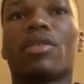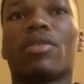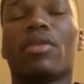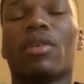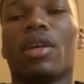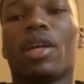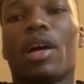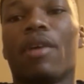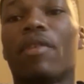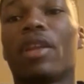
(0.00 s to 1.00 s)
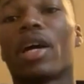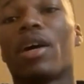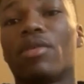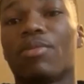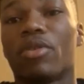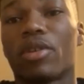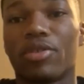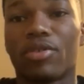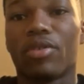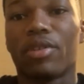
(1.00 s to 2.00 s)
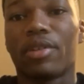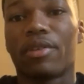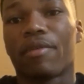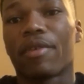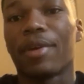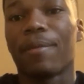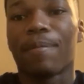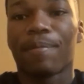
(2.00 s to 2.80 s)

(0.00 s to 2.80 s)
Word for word: So I feel like I was more controlling the fight.